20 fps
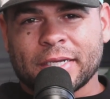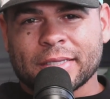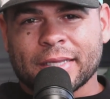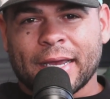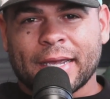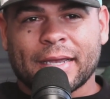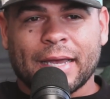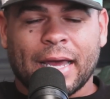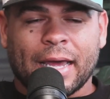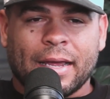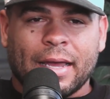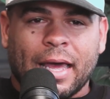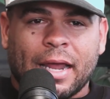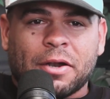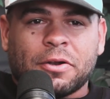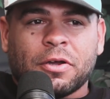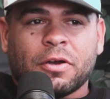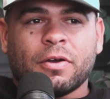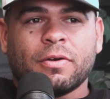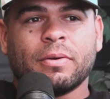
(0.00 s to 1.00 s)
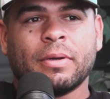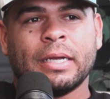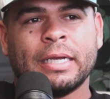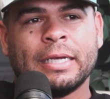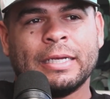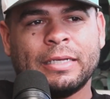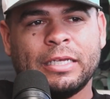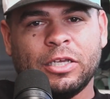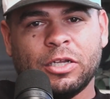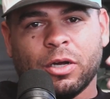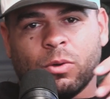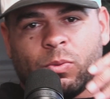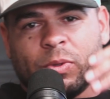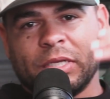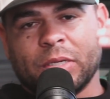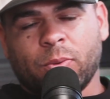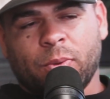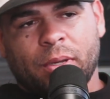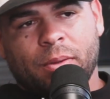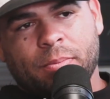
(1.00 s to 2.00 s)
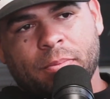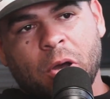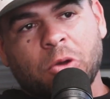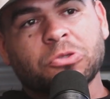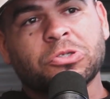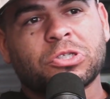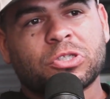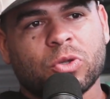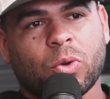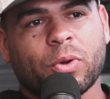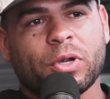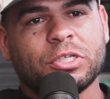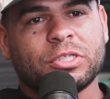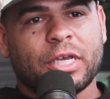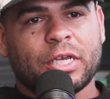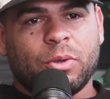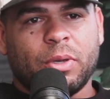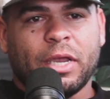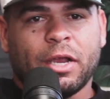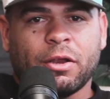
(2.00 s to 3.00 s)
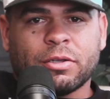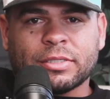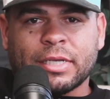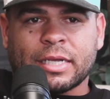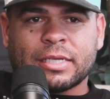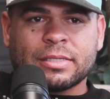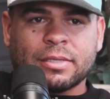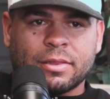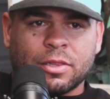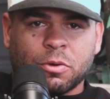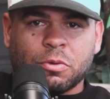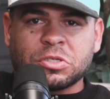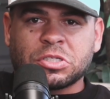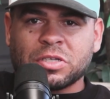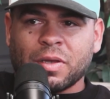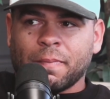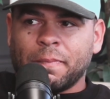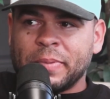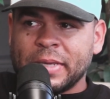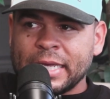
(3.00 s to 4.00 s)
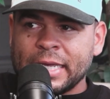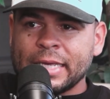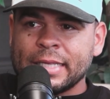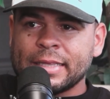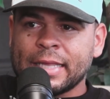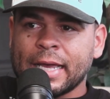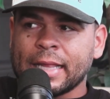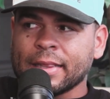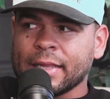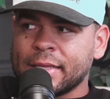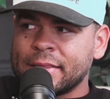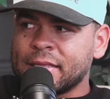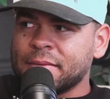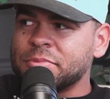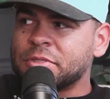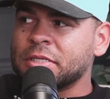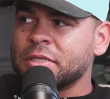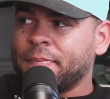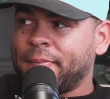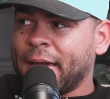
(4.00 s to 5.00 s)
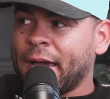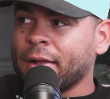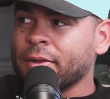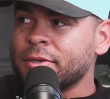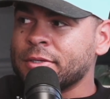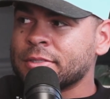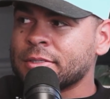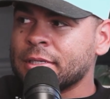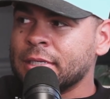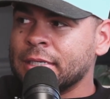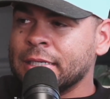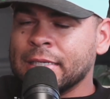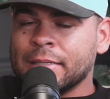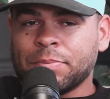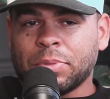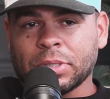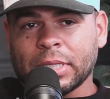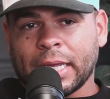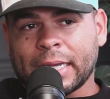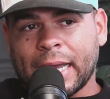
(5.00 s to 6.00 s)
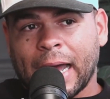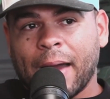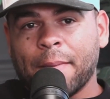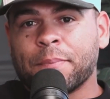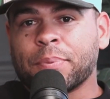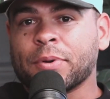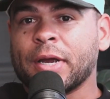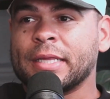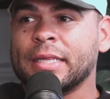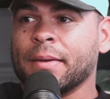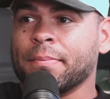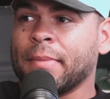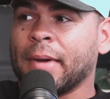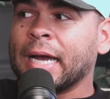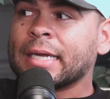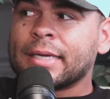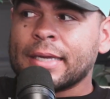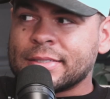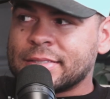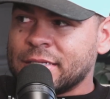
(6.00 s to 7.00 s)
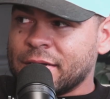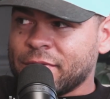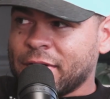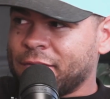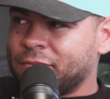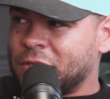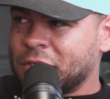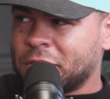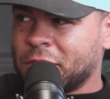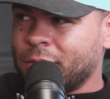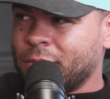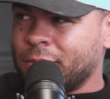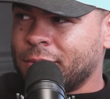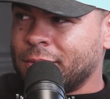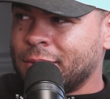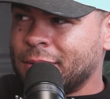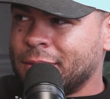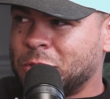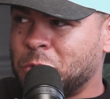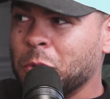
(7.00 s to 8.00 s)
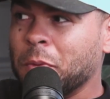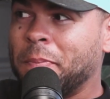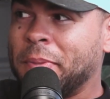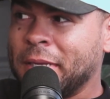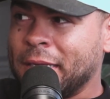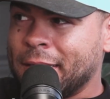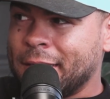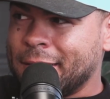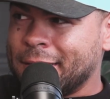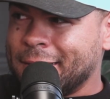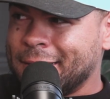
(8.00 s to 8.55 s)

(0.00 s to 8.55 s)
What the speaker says: Like, I don't know, we most stories that you hear is like there was some pit that led them to the palace, but like, I pray that my kids never have to go to a pit